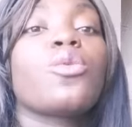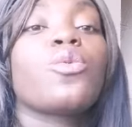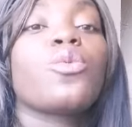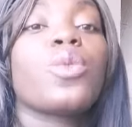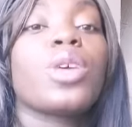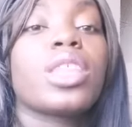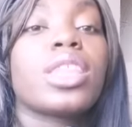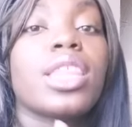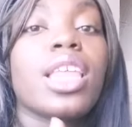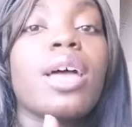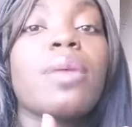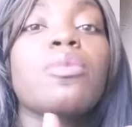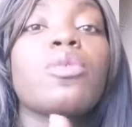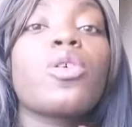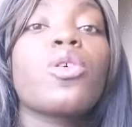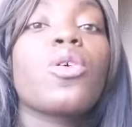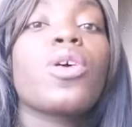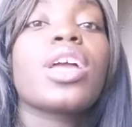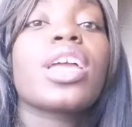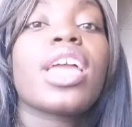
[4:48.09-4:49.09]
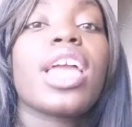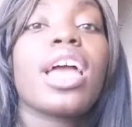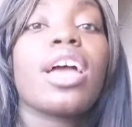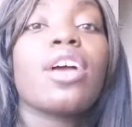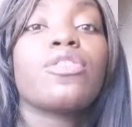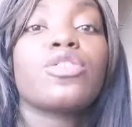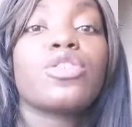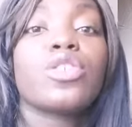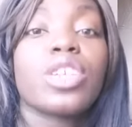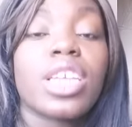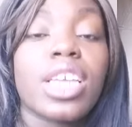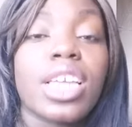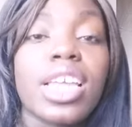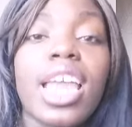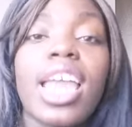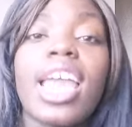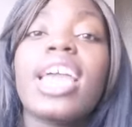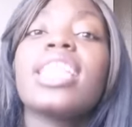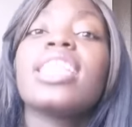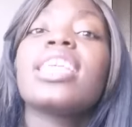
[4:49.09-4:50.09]
with them going after
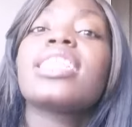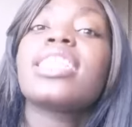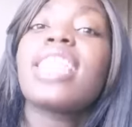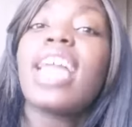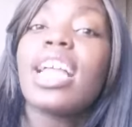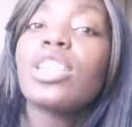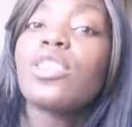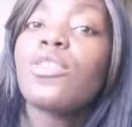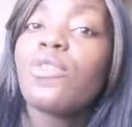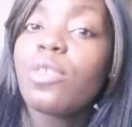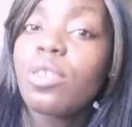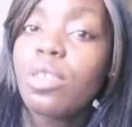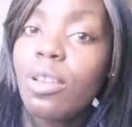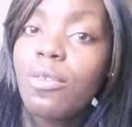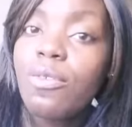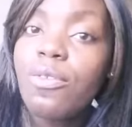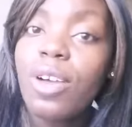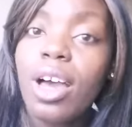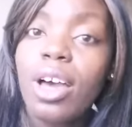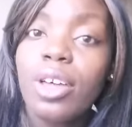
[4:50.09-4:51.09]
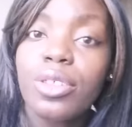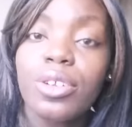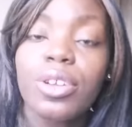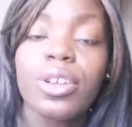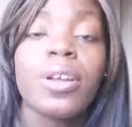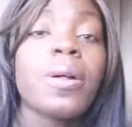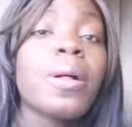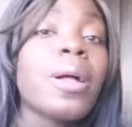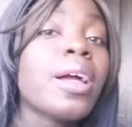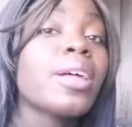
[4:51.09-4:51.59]
King Aella, that's for their father.